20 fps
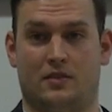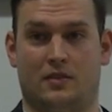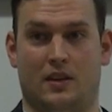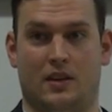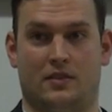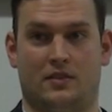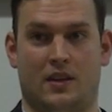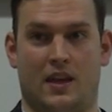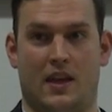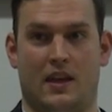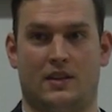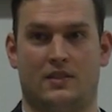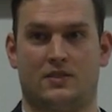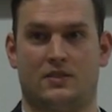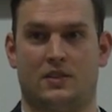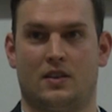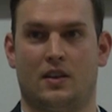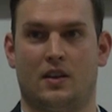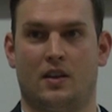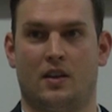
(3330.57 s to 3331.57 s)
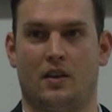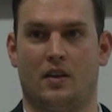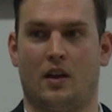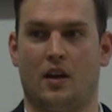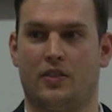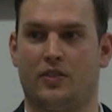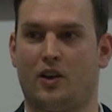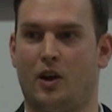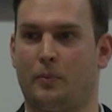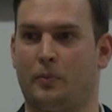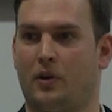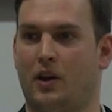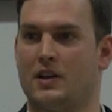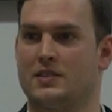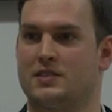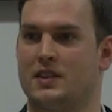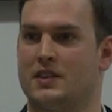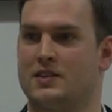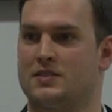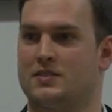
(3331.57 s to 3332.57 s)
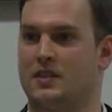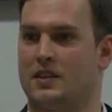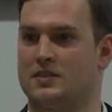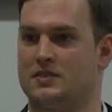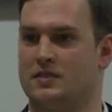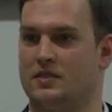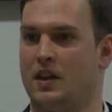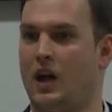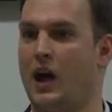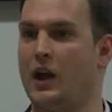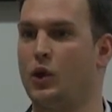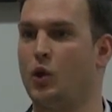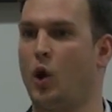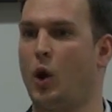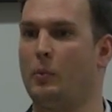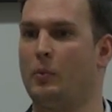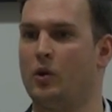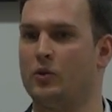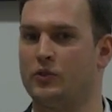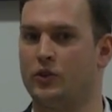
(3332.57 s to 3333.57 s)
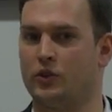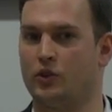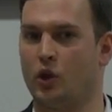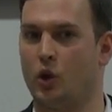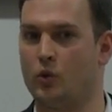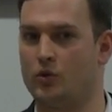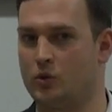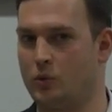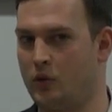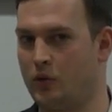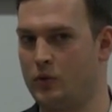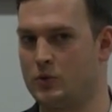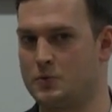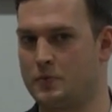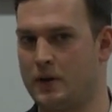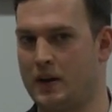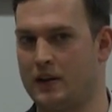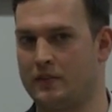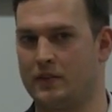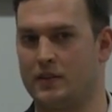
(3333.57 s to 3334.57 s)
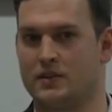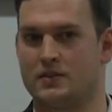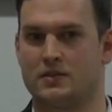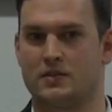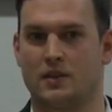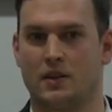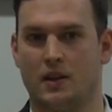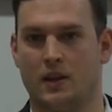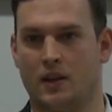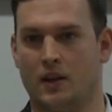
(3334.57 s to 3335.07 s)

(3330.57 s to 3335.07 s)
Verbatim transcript: it takes a thought process that's not normal to go to one of those breakfasts.